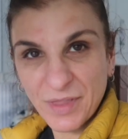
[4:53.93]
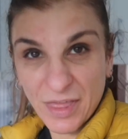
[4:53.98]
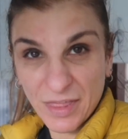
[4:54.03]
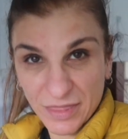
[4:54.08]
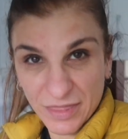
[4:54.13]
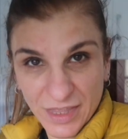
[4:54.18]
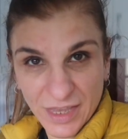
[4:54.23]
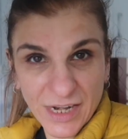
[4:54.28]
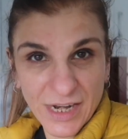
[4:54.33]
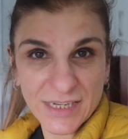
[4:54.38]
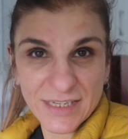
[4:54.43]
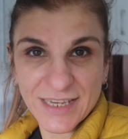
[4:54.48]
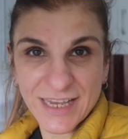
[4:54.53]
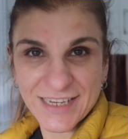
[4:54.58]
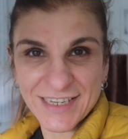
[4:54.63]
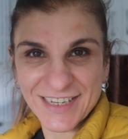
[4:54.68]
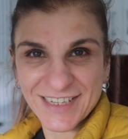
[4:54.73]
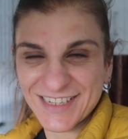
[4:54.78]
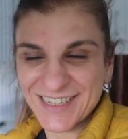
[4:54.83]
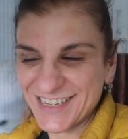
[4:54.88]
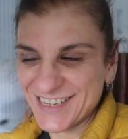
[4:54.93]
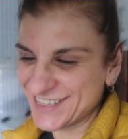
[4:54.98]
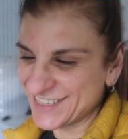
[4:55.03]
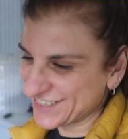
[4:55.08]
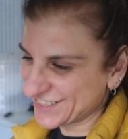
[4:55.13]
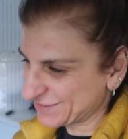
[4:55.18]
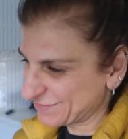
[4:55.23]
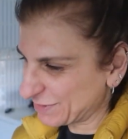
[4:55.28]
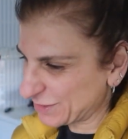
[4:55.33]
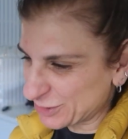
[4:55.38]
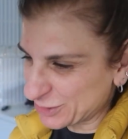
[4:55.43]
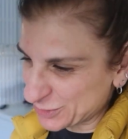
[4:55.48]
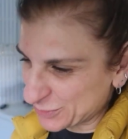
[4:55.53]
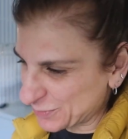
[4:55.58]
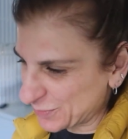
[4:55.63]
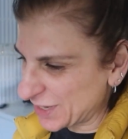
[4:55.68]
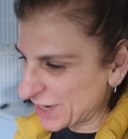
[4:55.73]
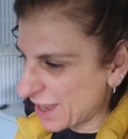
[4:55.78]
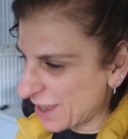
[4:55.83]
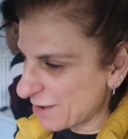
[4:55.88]
the necessities, because
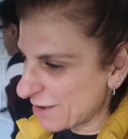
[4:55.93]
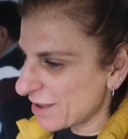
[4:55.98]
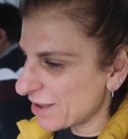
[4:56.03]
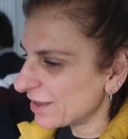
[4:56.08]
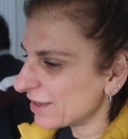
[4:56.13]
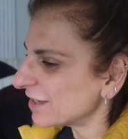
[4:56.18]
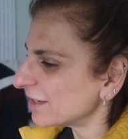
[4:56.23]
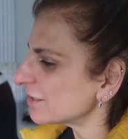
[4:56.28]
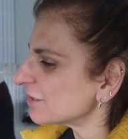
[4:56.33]
we are